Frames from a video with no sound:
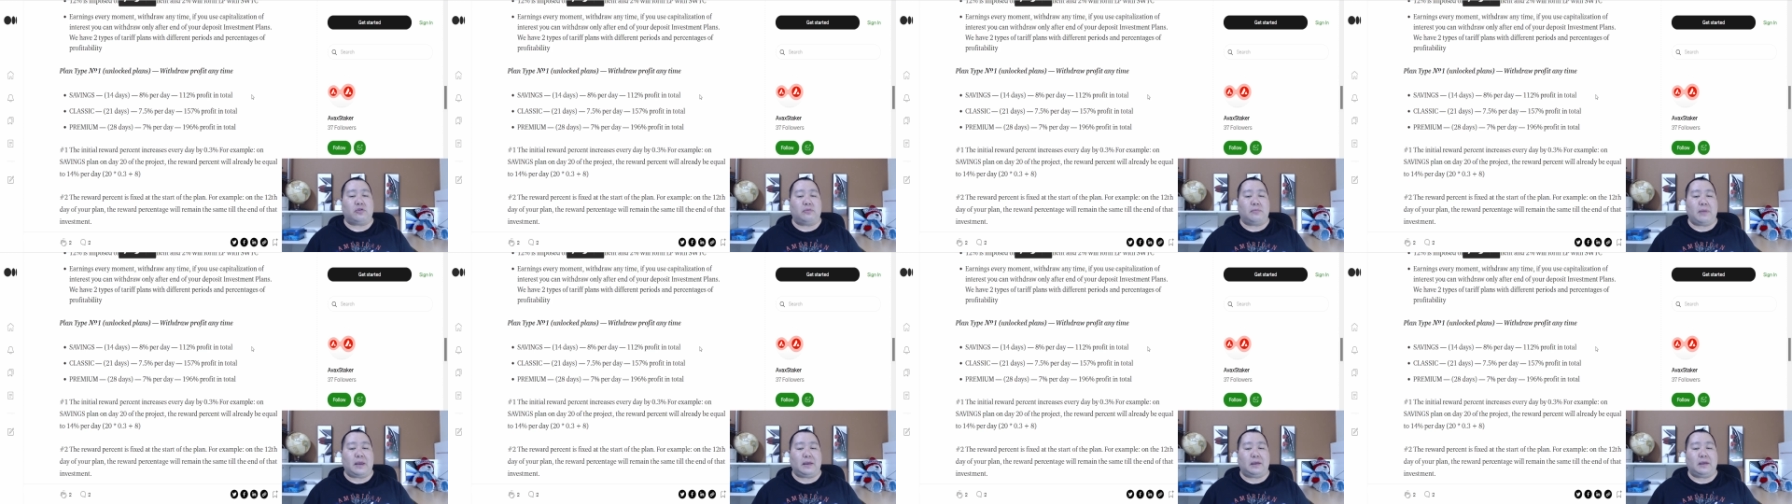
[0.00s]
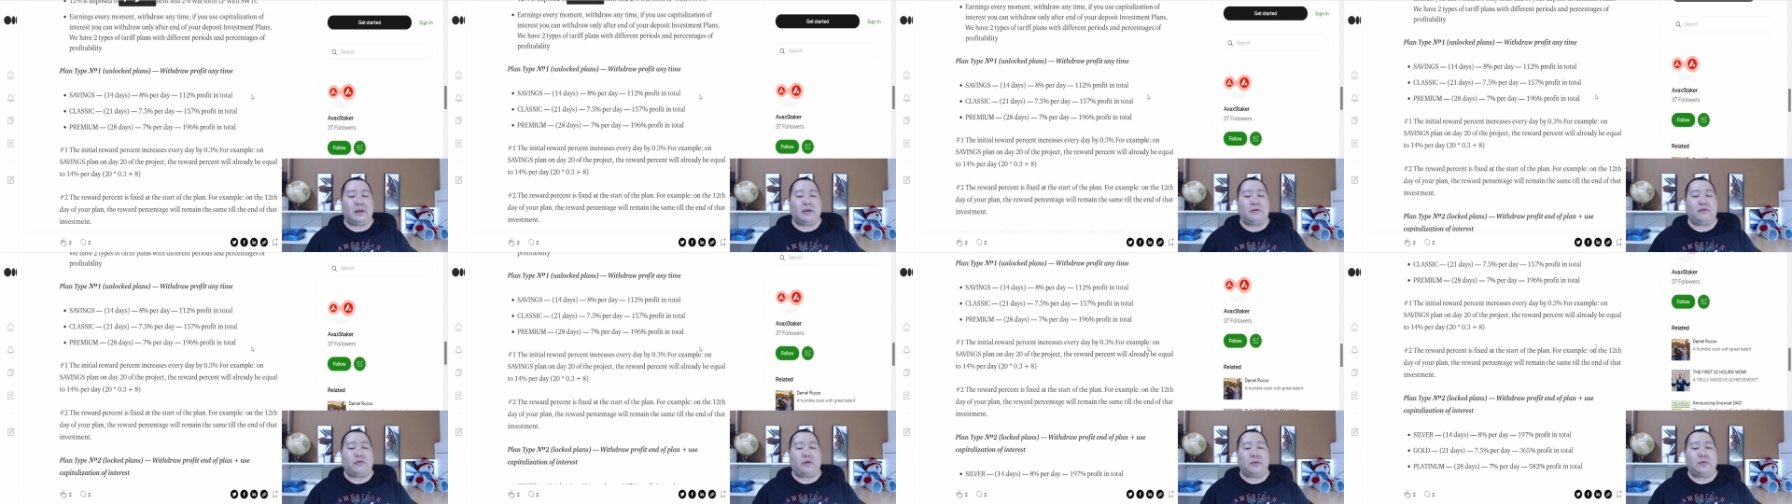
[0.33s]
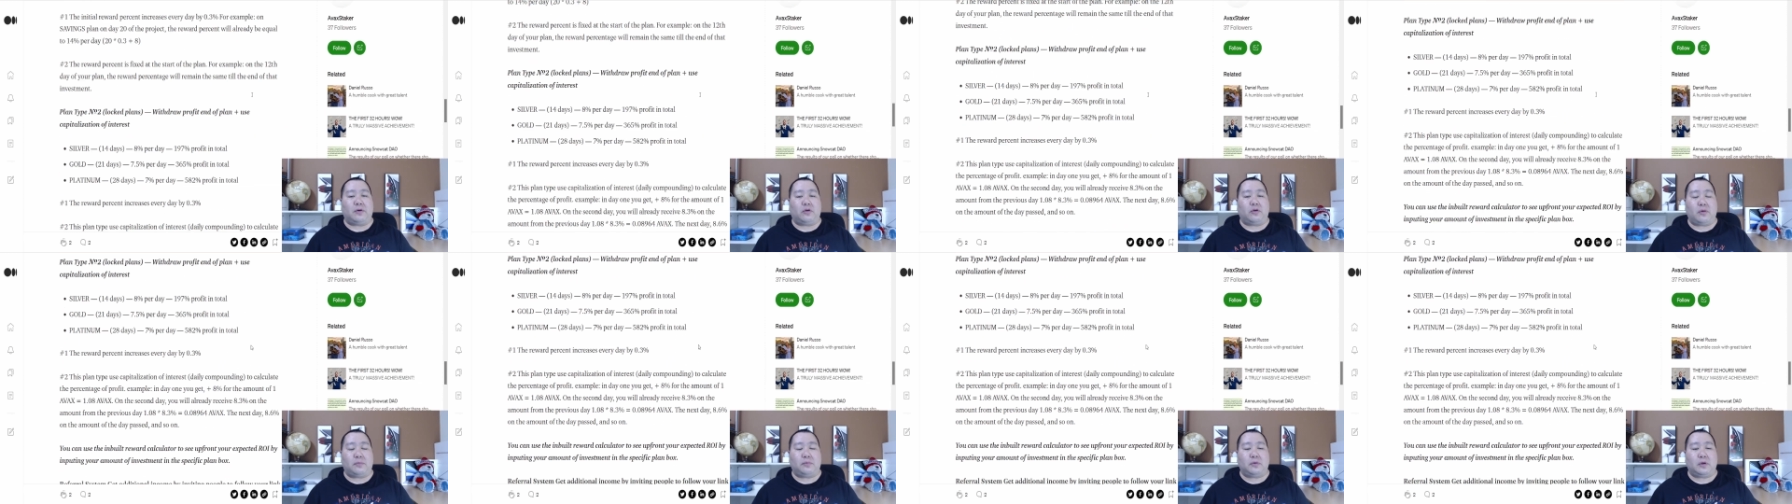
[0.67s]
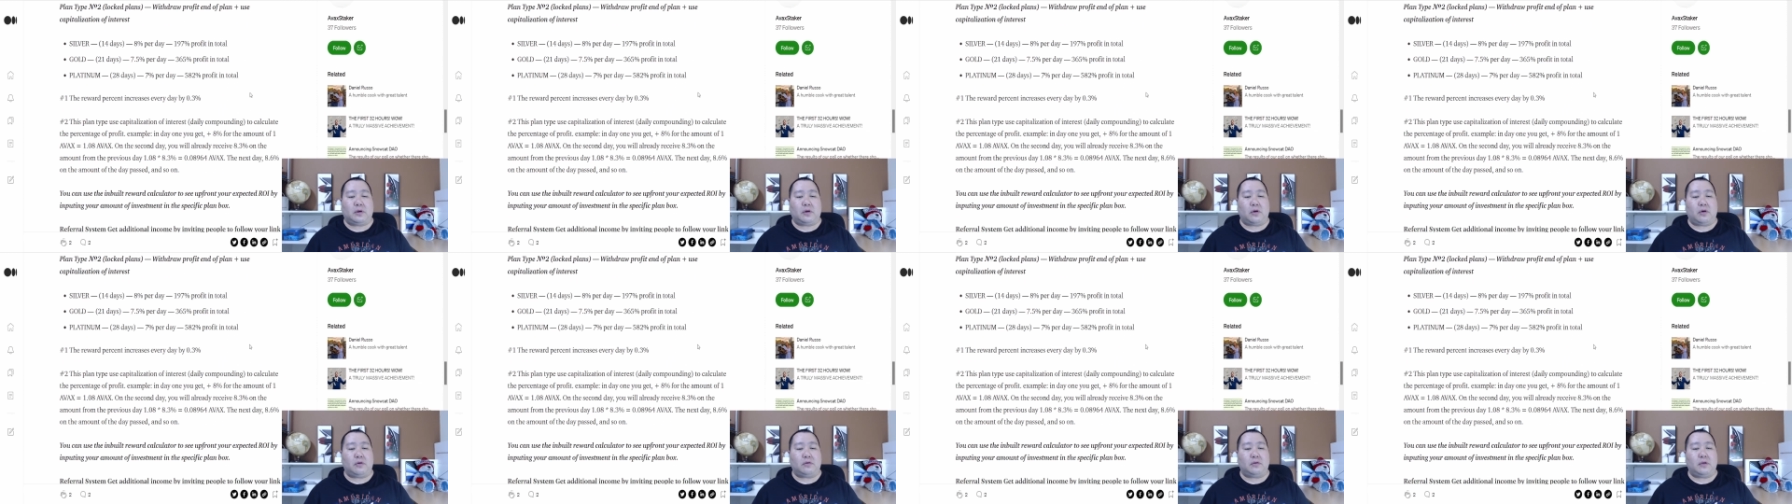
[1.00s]
are making from your
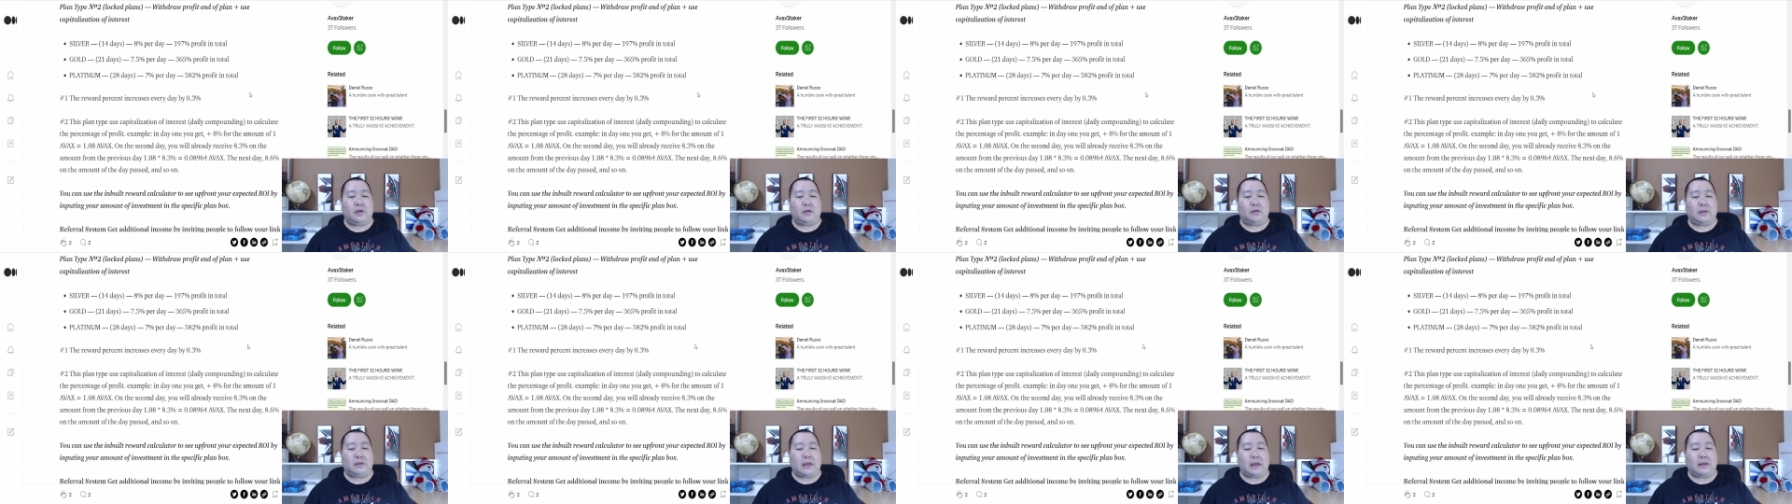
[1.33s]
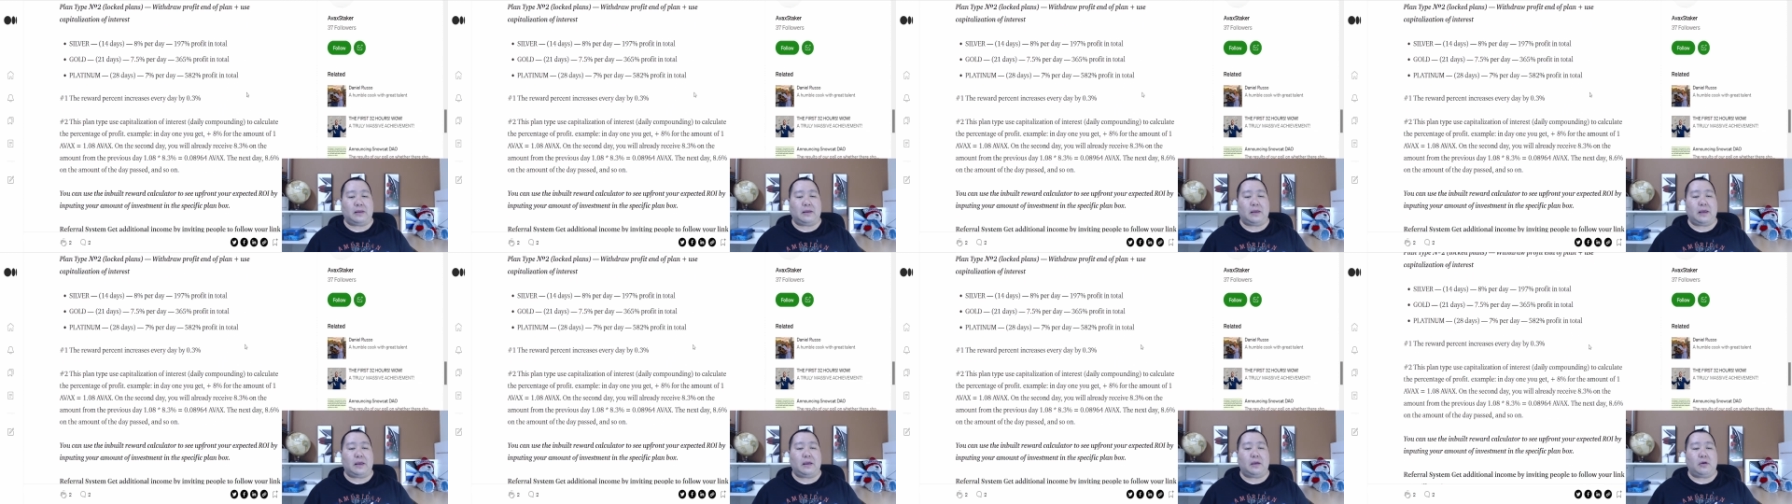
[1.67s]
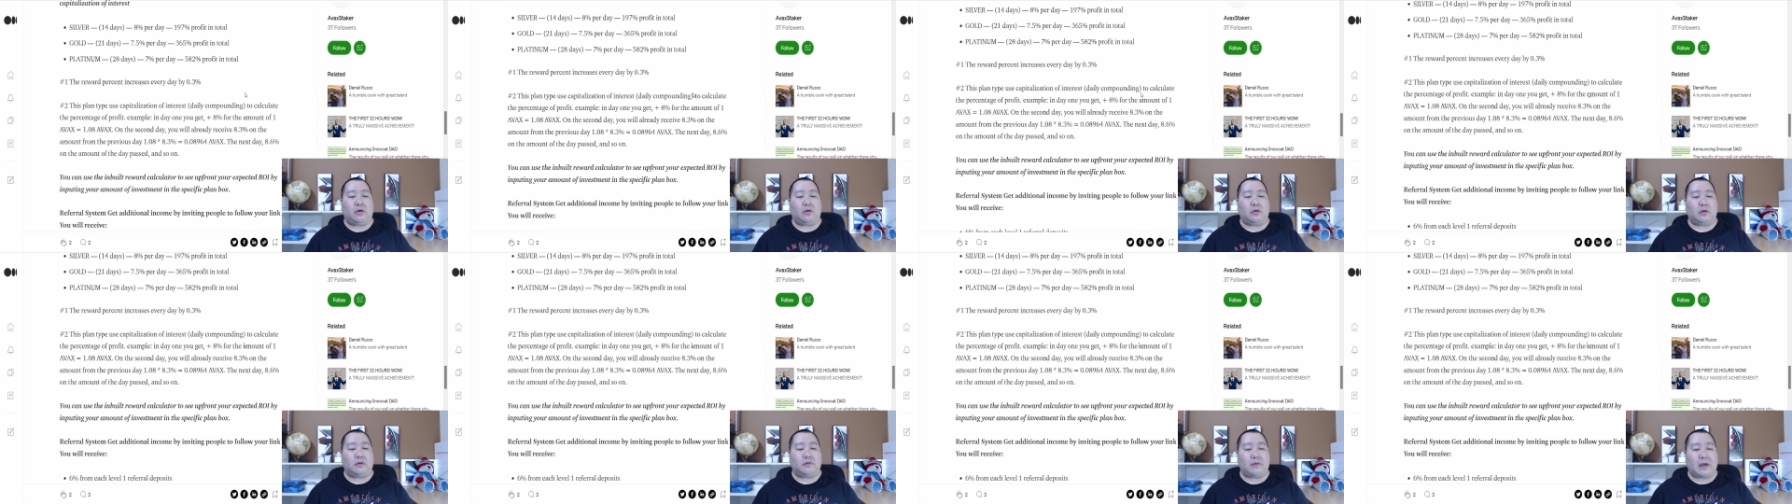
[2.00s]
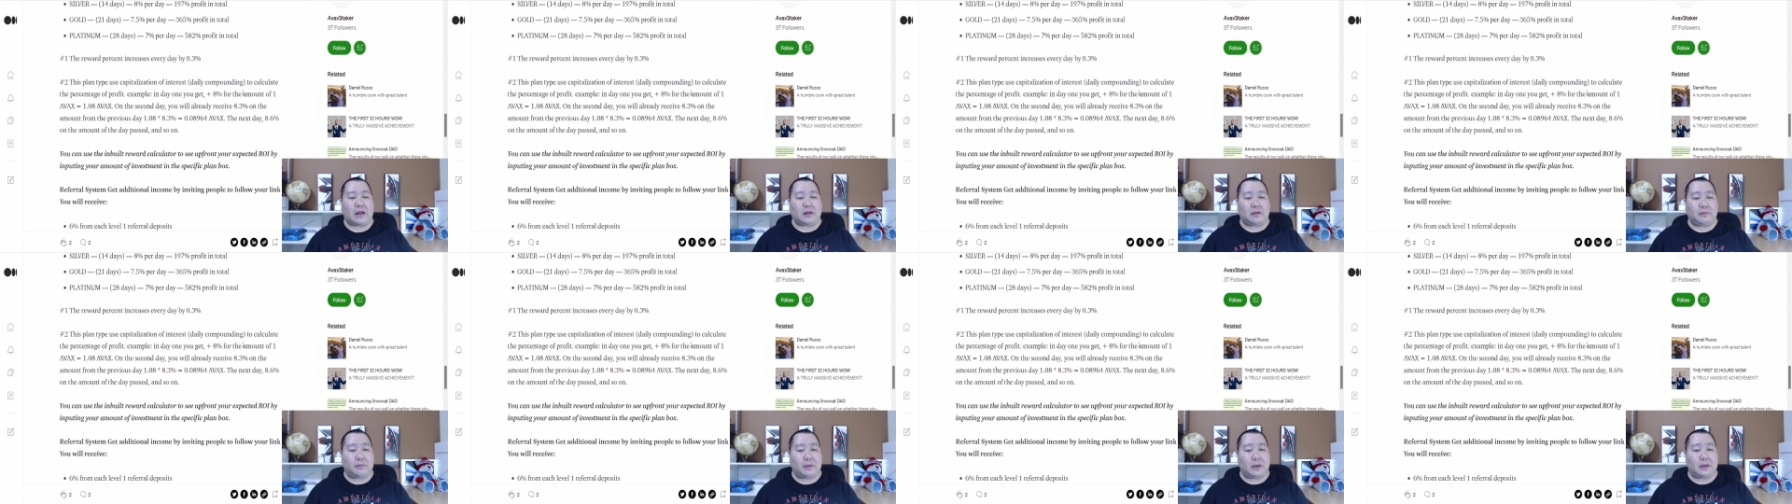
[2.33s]
cryptocurrency staking or your
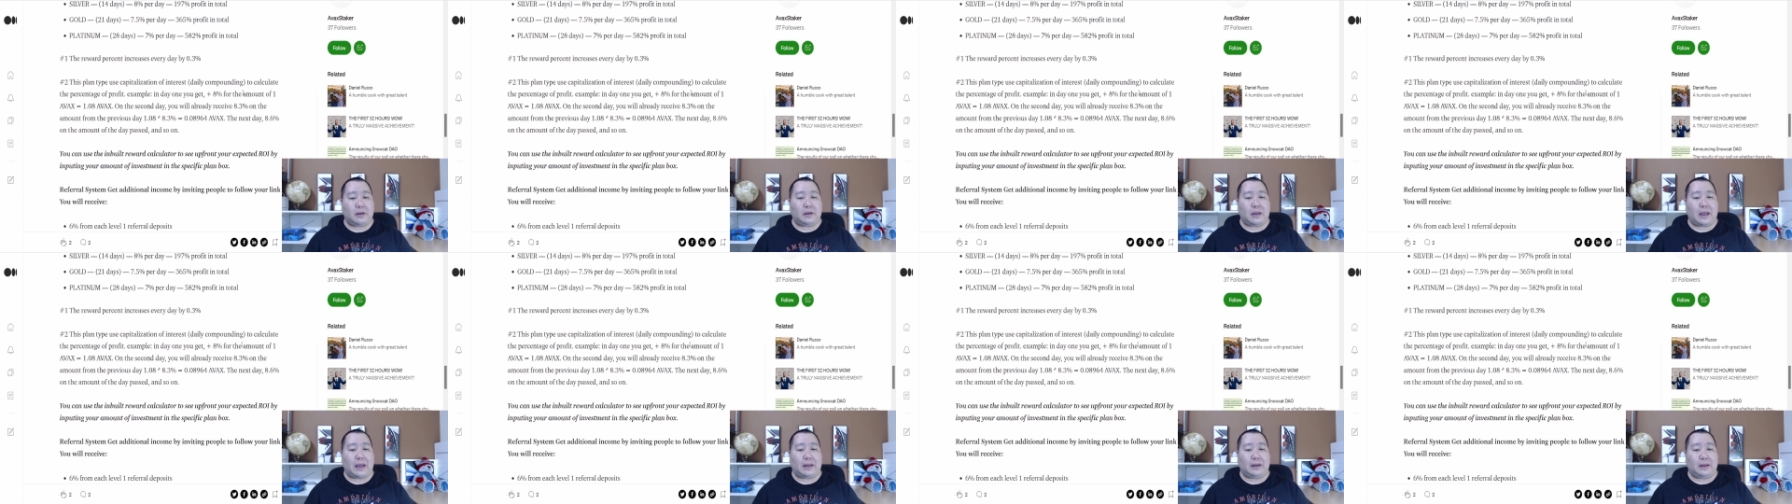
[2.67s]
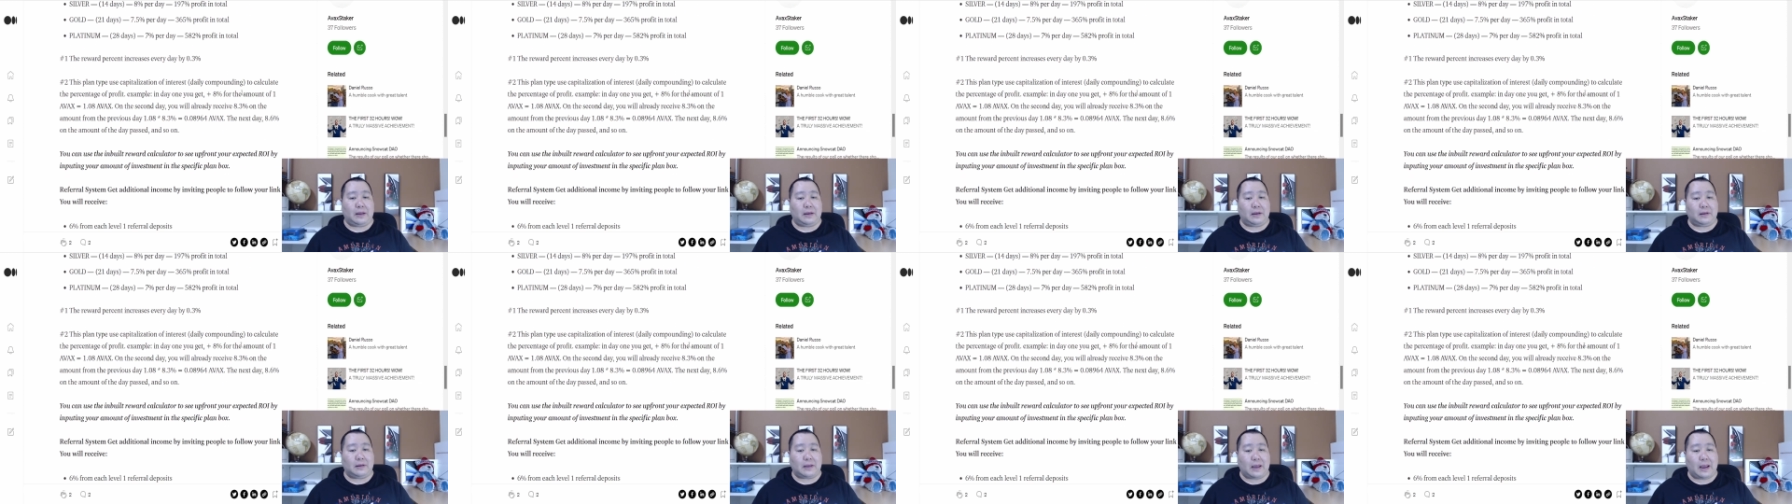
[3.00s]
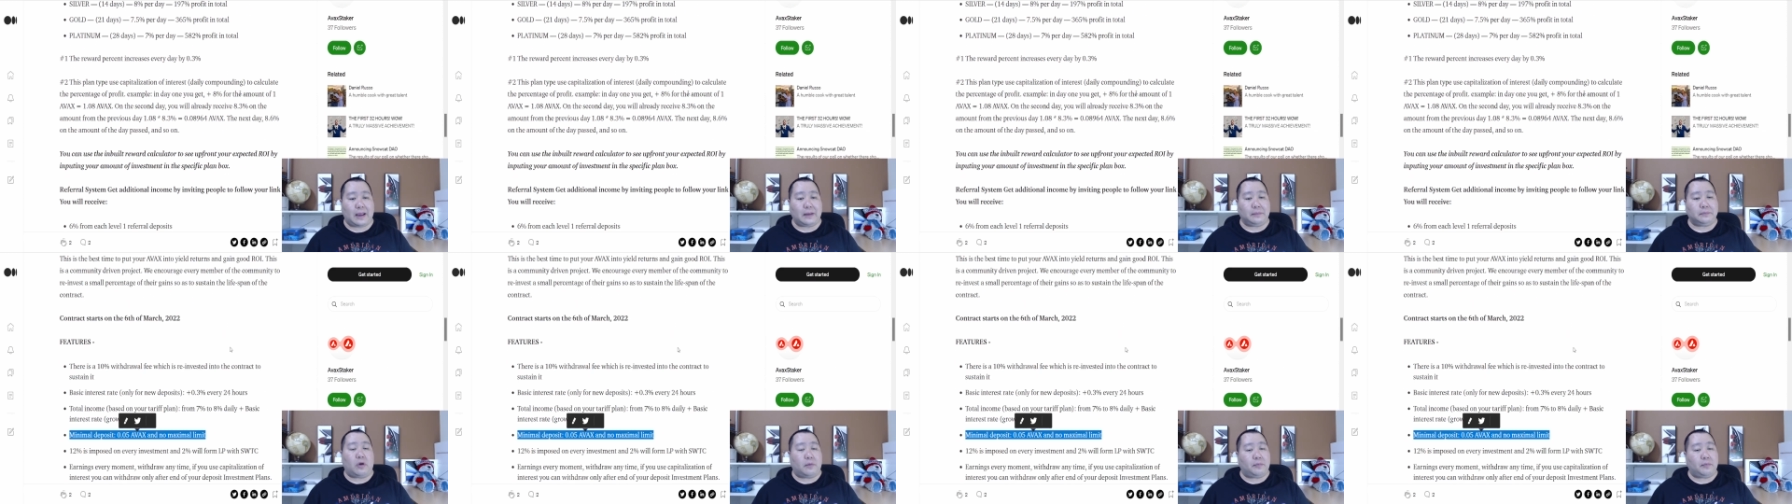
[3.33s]
investment at any time.